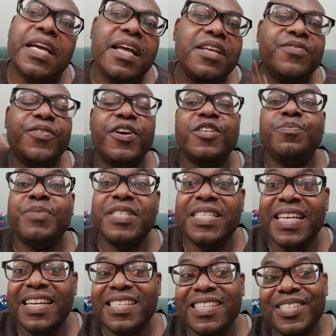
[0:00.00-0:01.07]
as far as
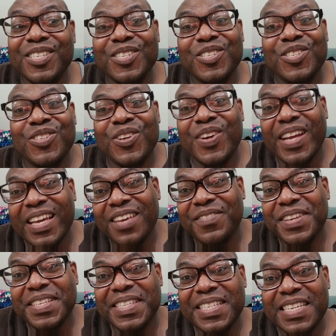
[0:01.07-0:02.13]
projection is concerned, I give
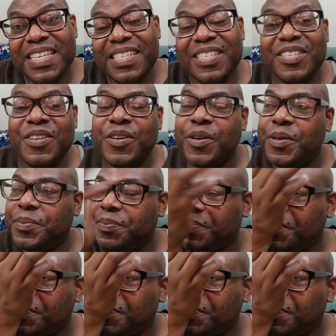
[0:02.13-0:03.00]
it a 6, you know.